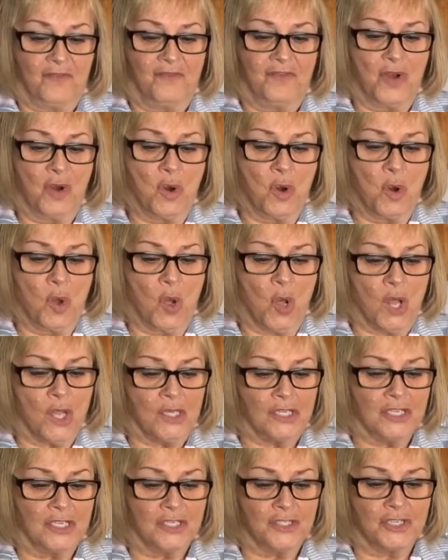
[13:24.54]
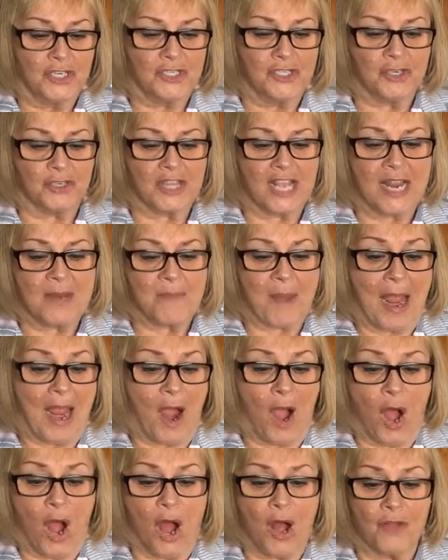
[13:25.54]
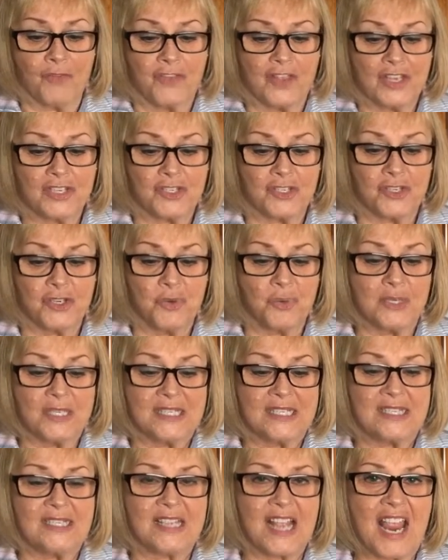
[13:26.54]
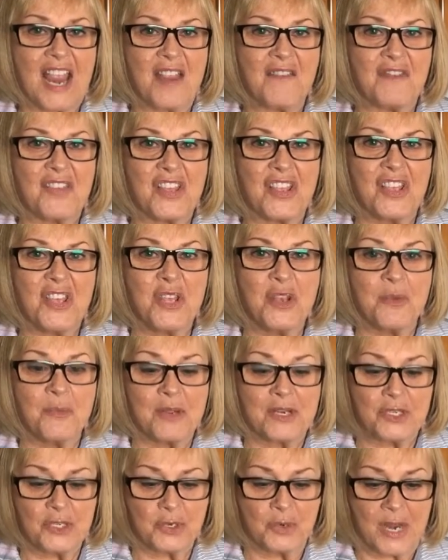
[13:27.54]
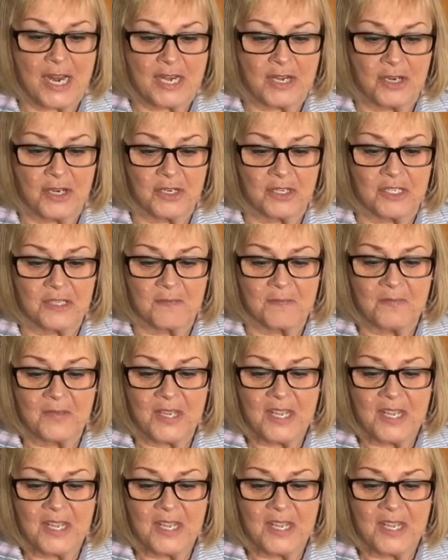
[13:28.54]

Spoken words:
Fool, did you think by all this you would save the human traitors?